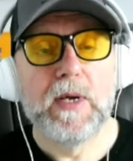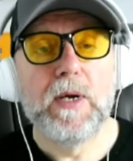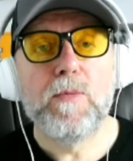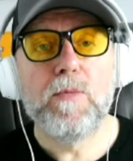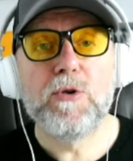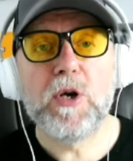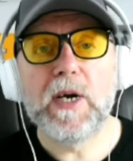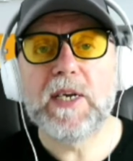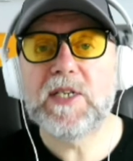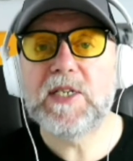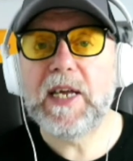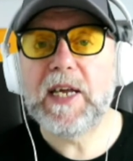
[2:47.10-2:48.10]
Would you like a
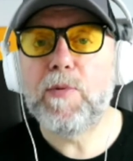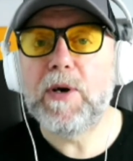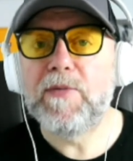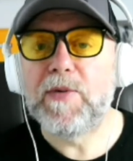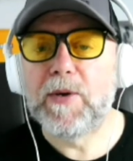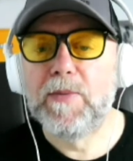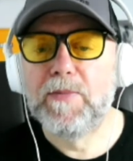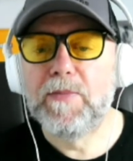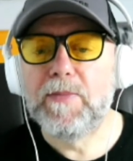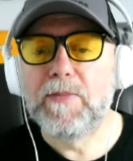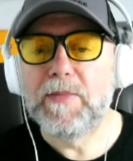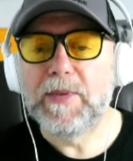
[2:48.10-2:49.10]
sneak preview?
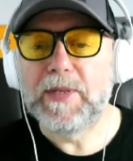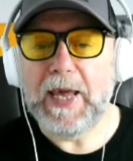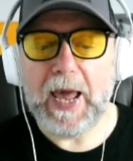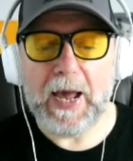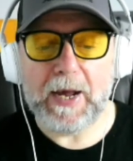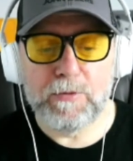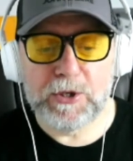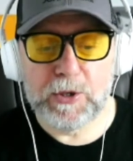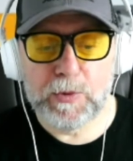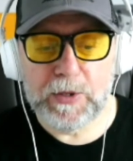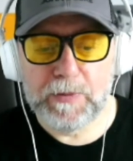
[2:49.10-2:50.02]
Yeah, of course you would.